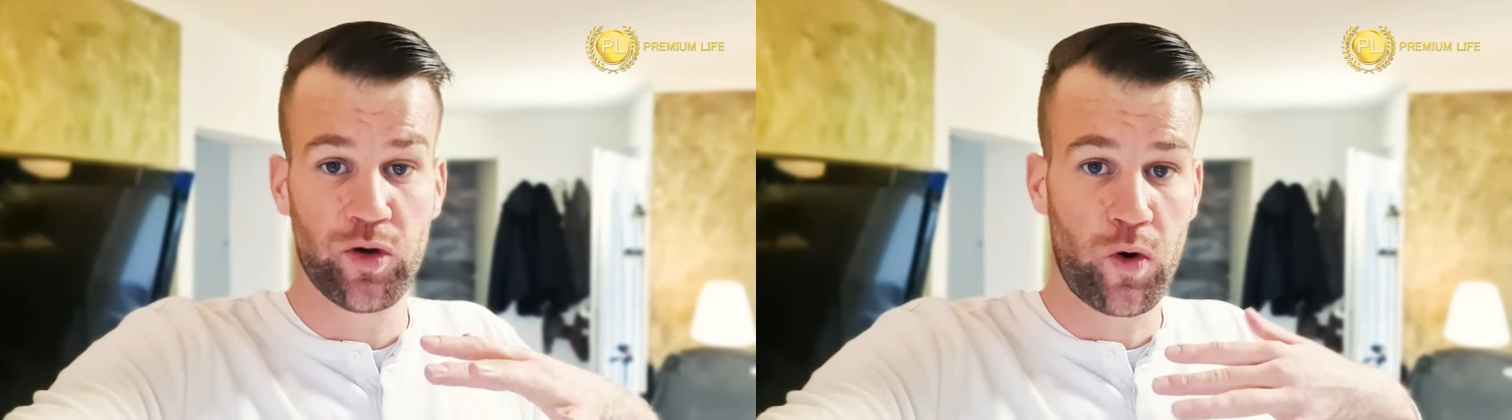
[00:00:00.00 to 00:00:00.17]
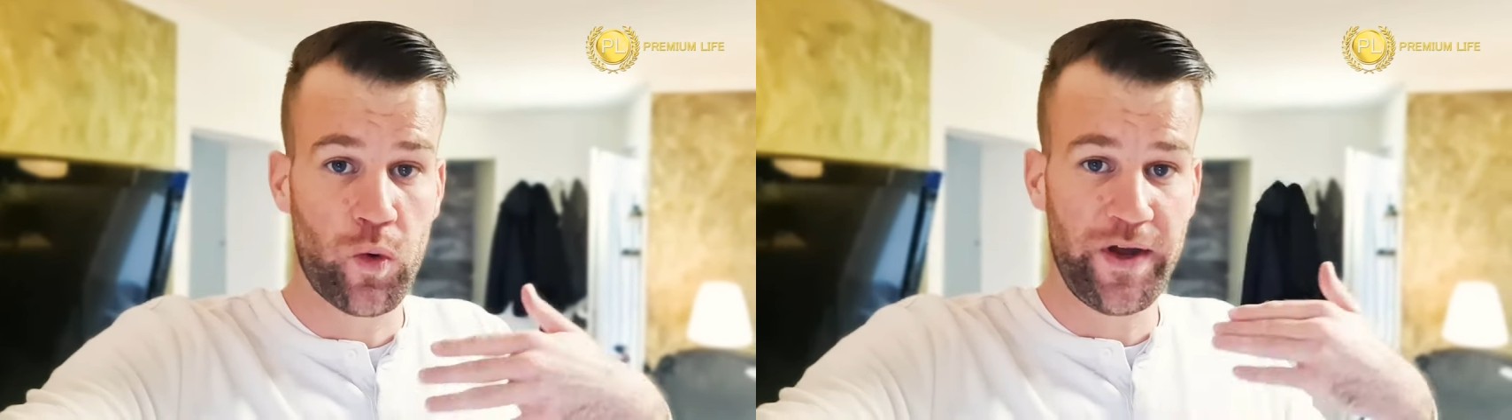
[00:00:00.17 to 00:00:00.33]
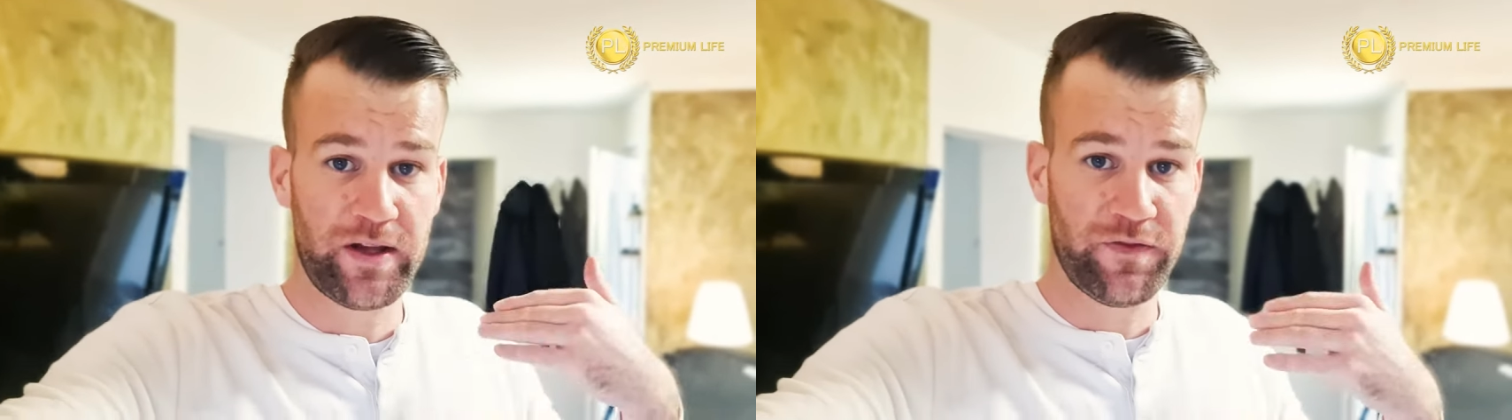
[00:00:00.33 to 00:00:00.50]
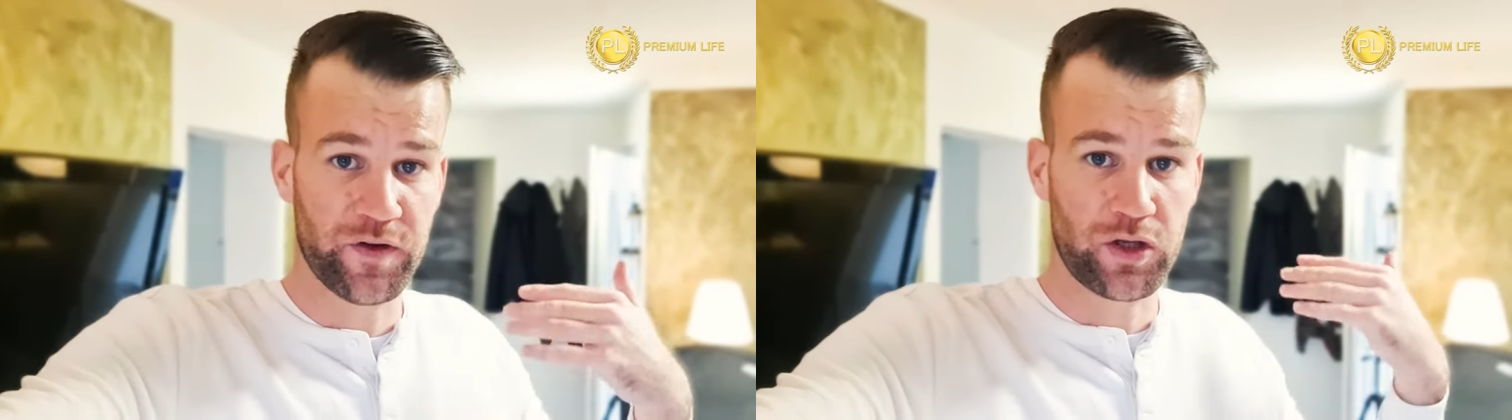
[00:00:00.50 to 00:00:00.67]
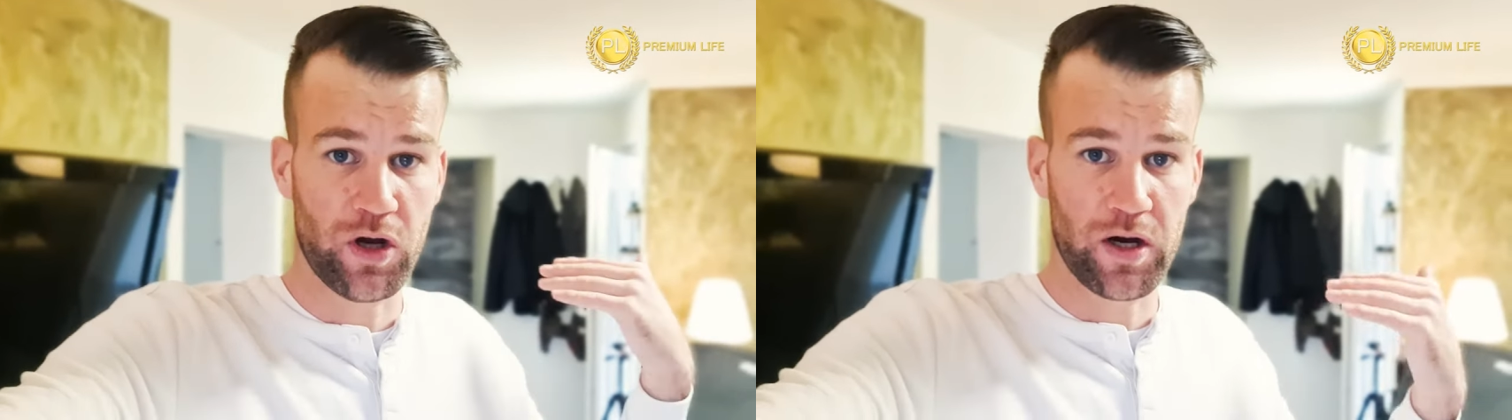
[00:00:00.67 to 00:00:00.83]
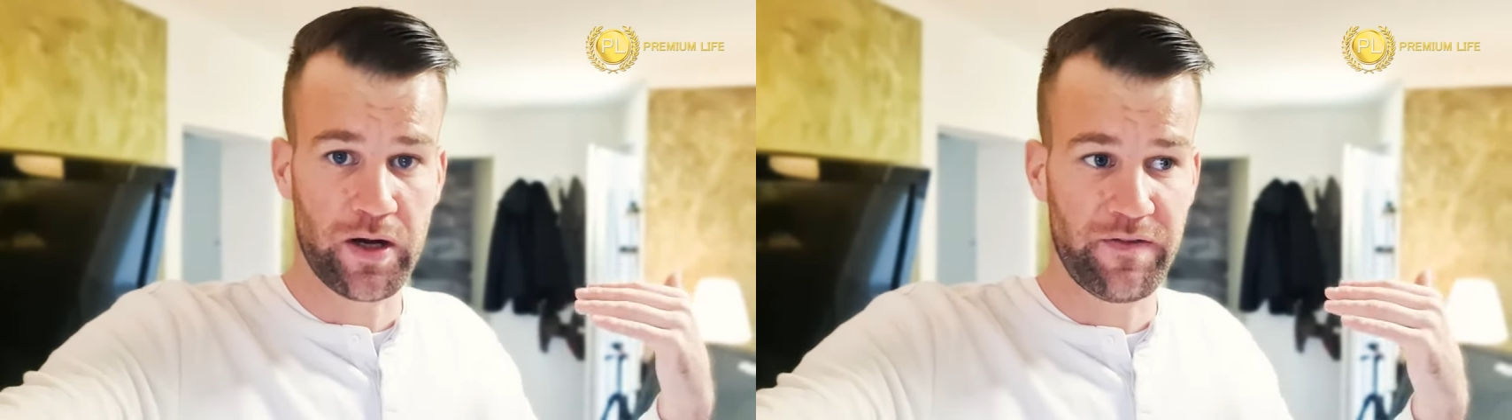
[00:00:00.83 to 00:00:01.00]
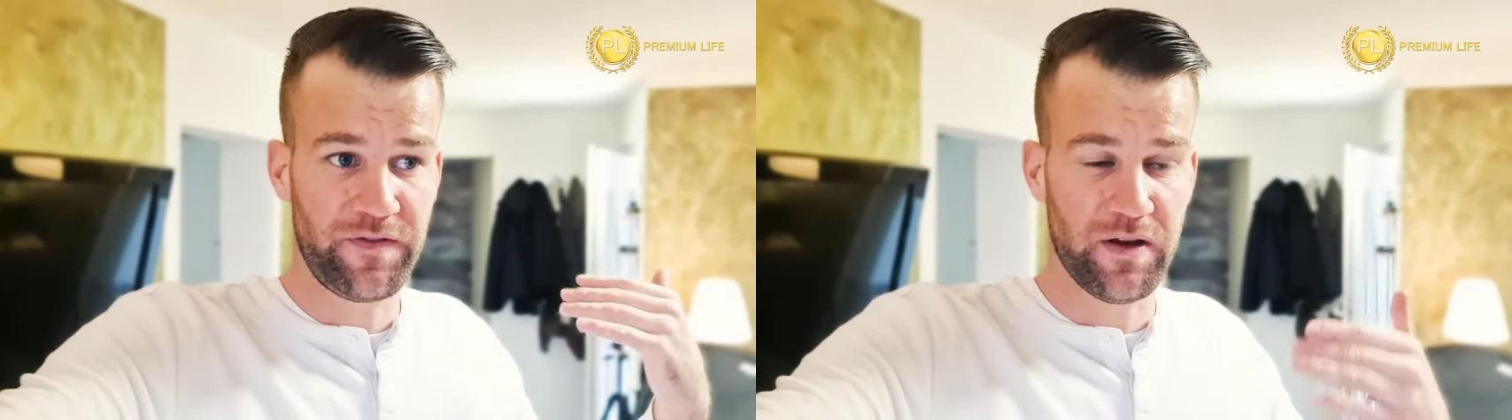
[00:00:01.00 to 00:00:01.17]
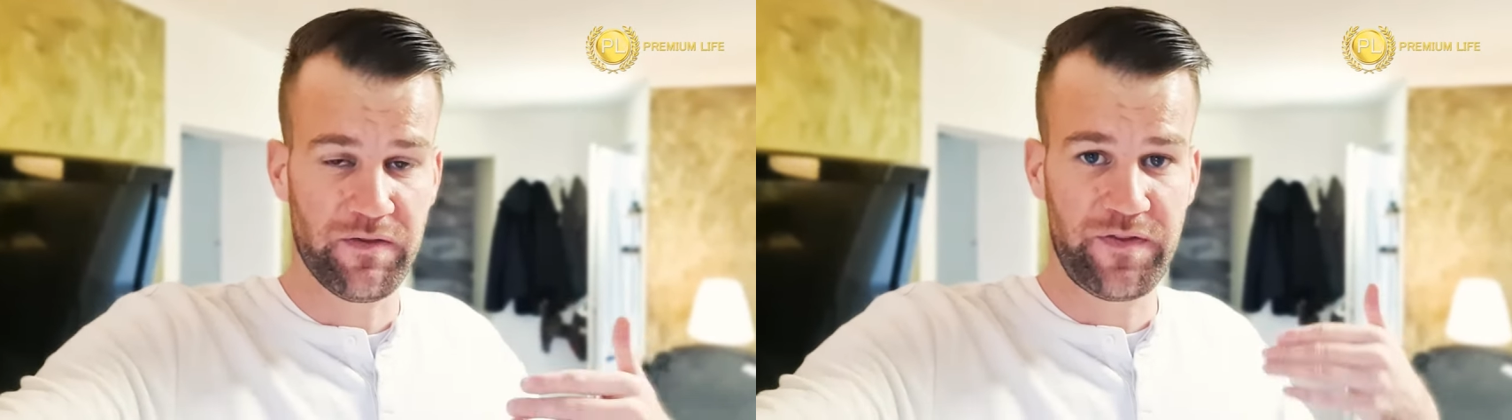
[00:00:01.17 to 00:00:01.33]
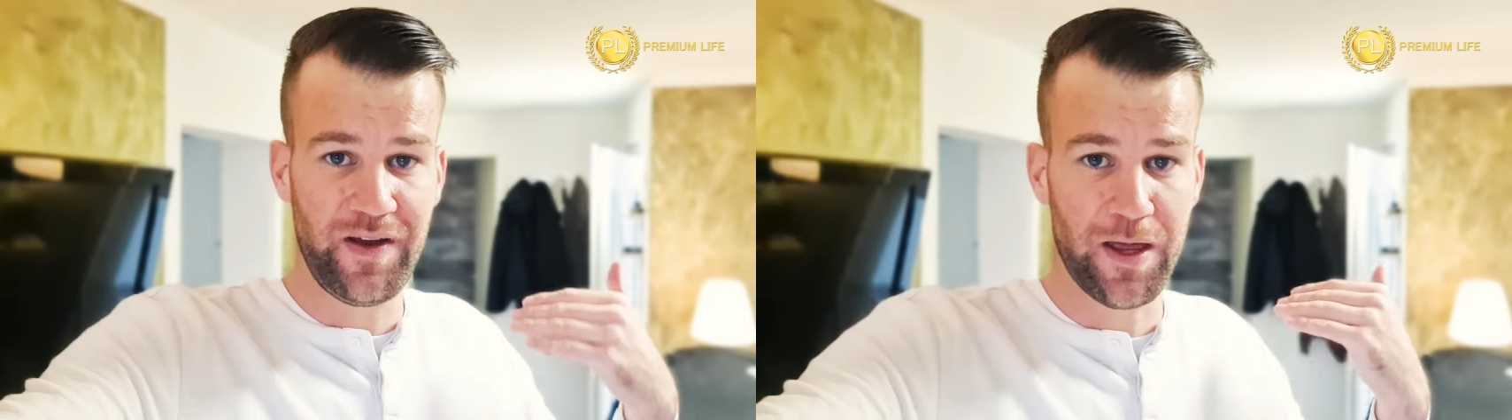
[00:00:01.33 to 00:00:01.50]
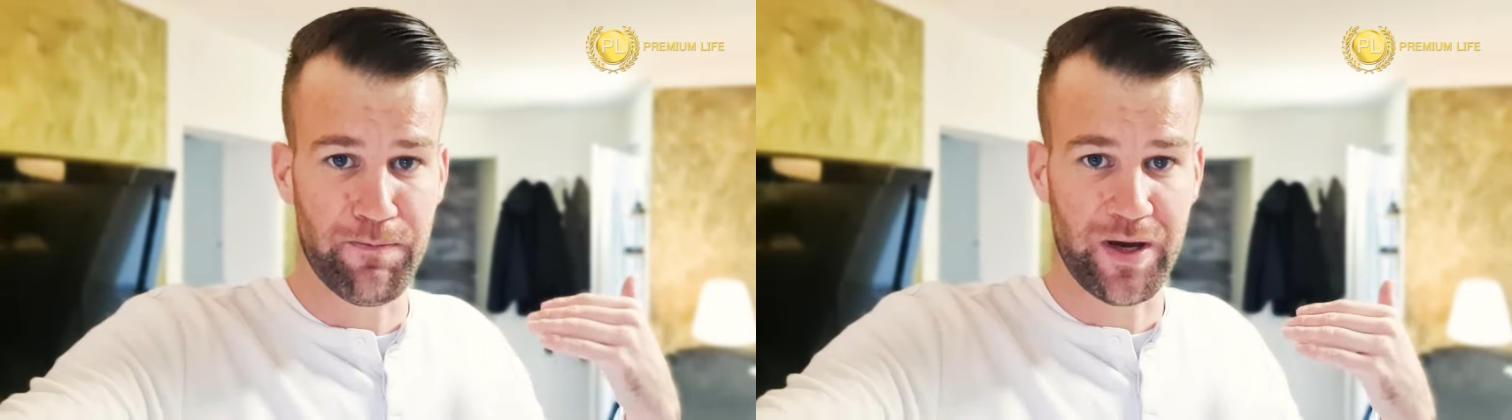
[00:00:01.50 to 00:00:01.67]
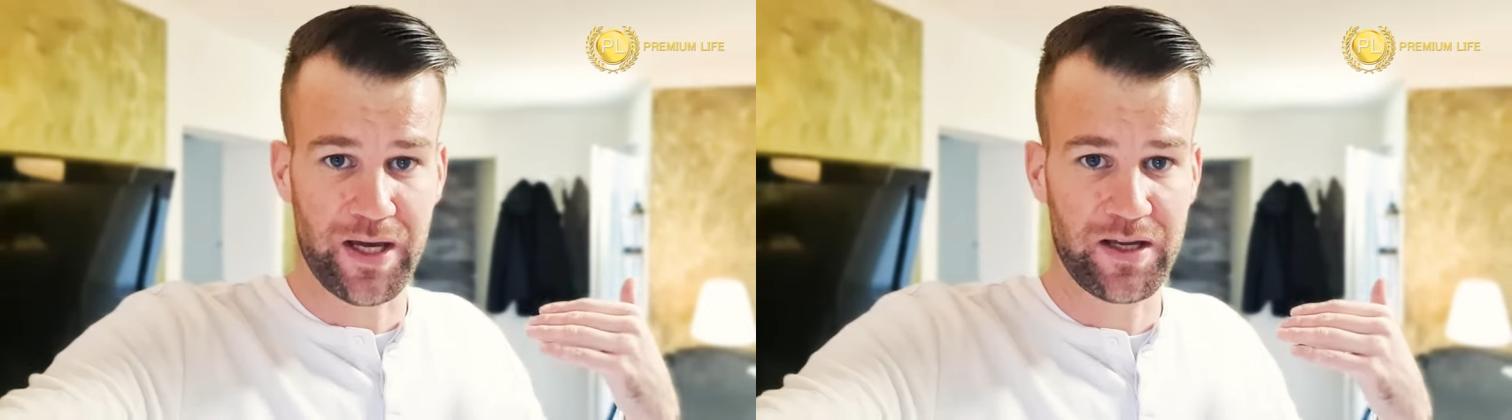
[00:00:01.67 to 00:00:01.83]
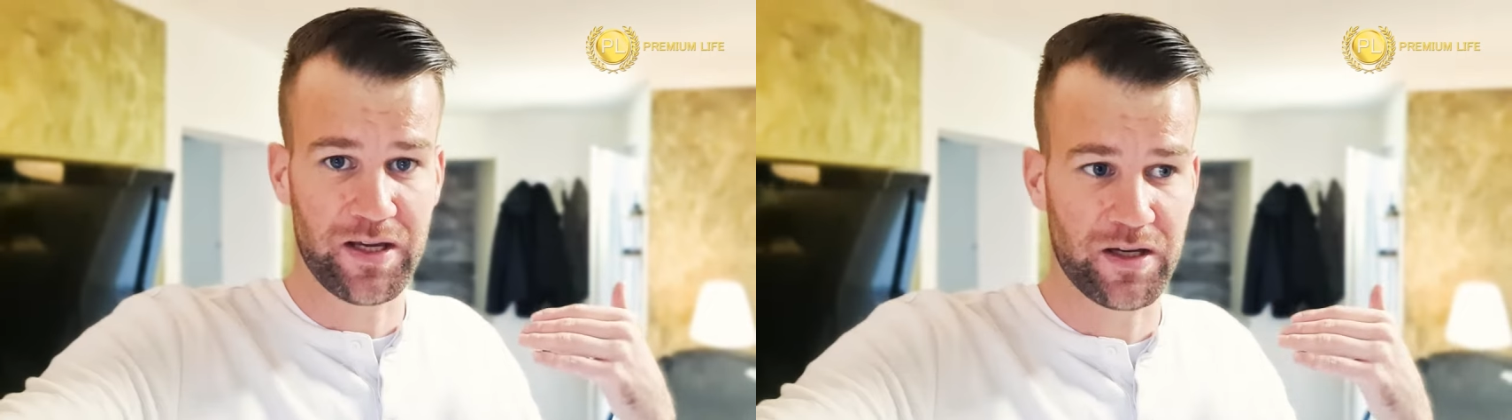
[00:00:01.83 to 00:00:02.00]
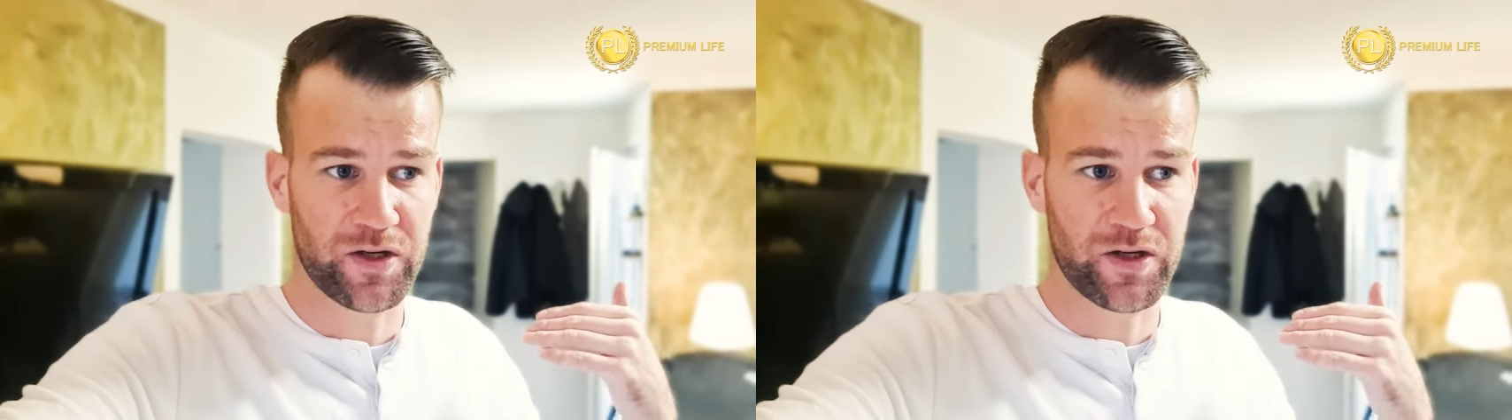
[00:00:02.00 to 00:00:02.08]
quit photography and filmmaking,